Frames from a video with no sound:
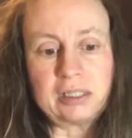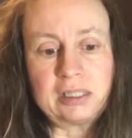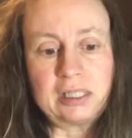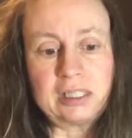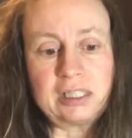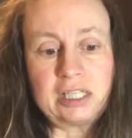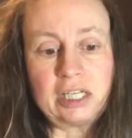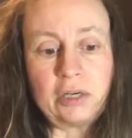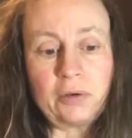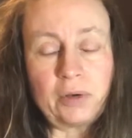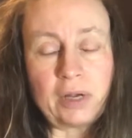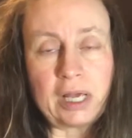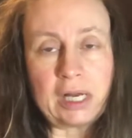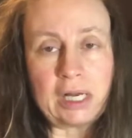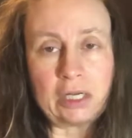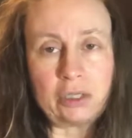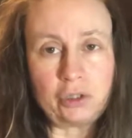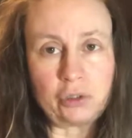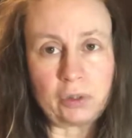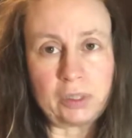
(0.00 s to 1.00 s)

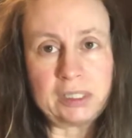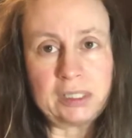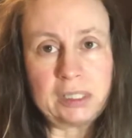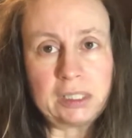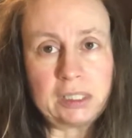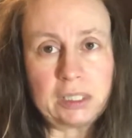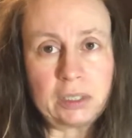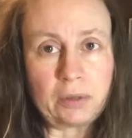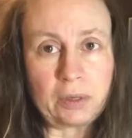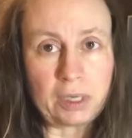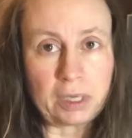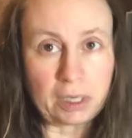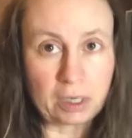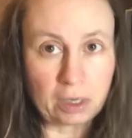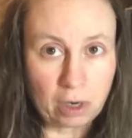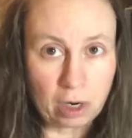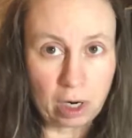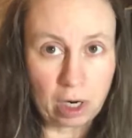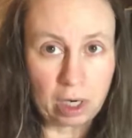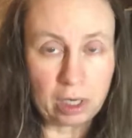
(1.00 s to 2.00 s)
deteriorating joints, deteriorating
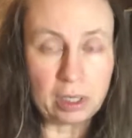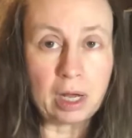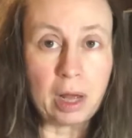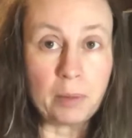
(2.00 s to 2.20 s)
heart.